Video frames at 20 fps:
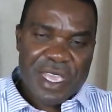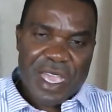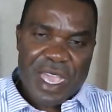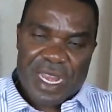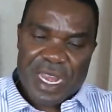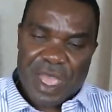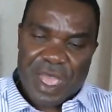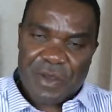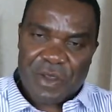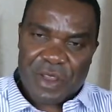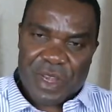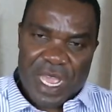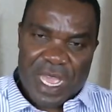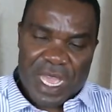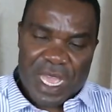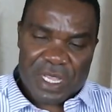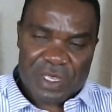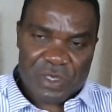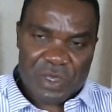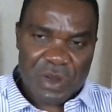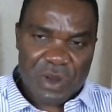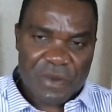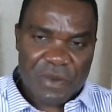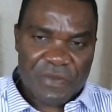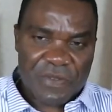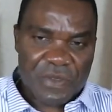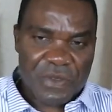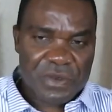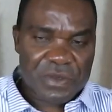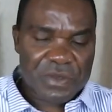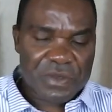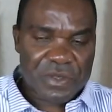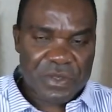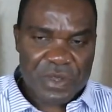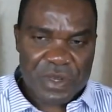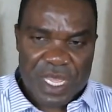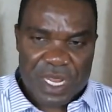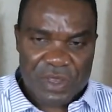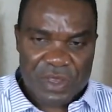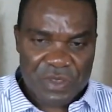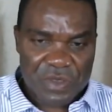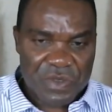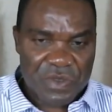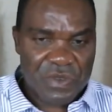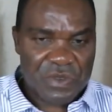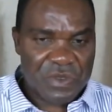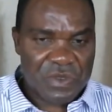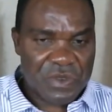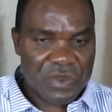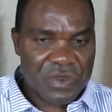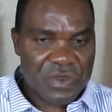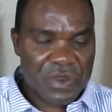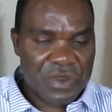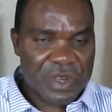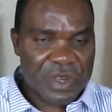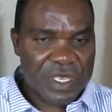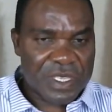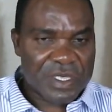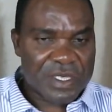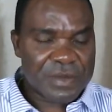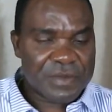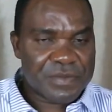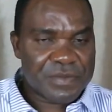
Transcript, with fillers: and I'm gonna ask all of you so that you you know this.